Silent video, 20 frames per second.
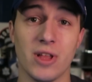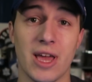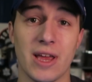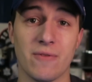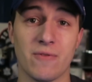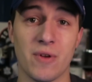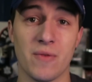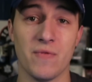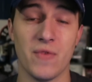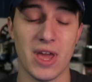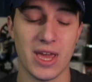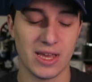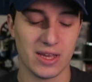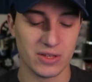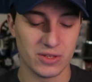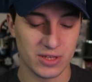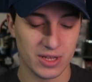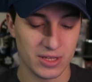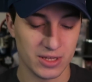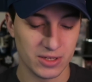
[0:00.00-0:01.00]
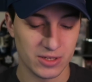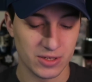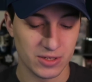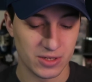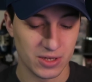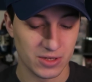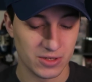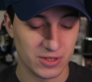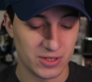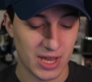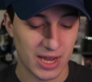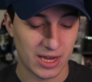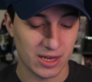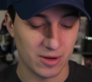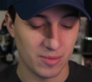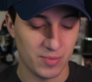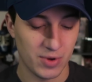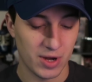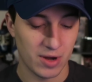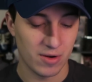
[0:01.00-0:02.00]
Gallant from Vegas, and this is his
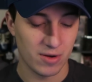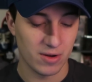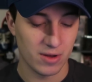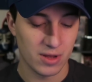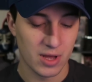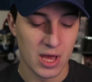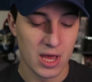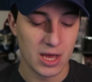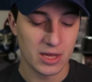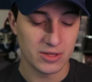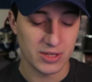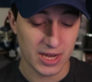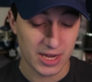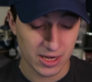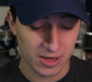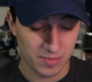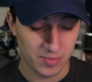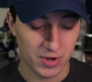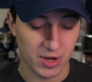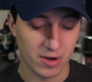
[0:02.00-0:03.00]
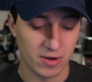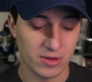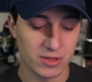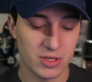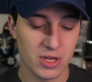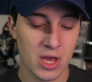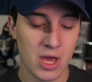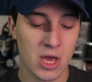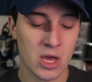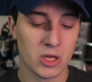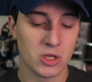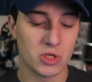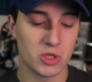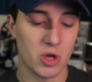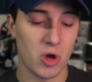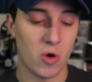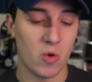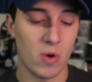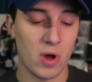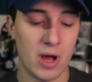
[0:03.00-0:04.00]
second appearance.
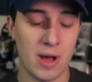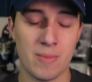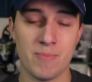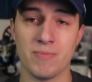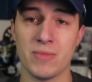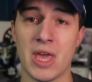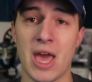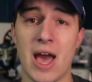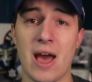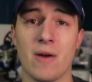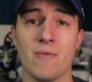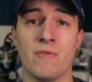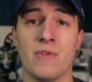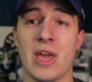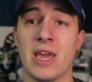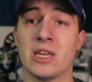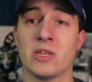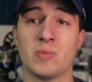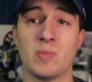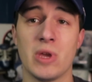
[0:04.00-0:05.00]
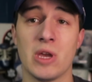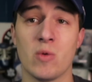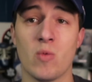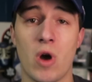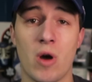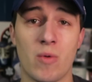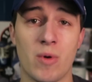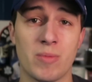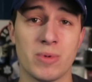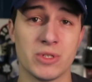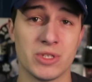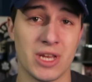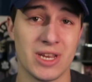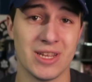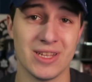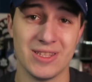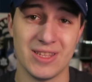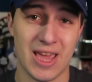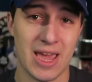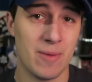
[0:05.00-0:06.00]
So, yeah, Vegas being well
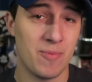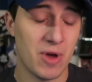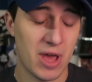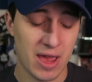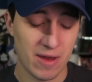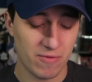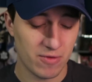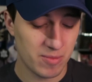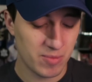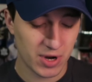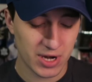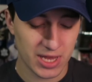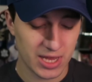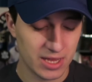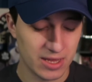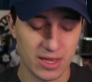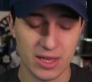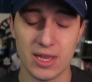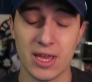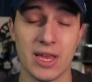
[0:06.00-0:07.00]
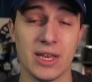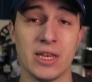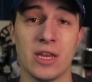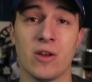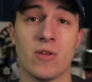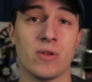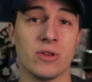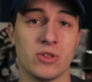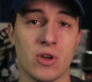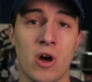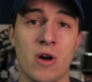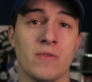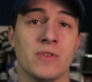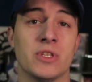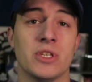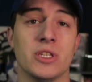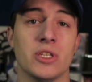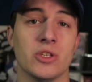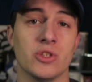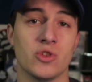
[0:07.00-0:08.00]
represented, Tampa, everybody in here is
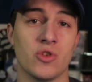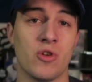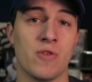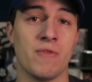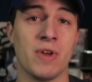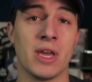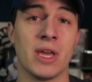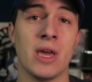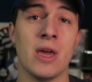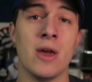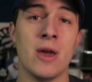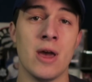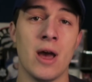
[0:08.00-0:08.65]
obviously deserving.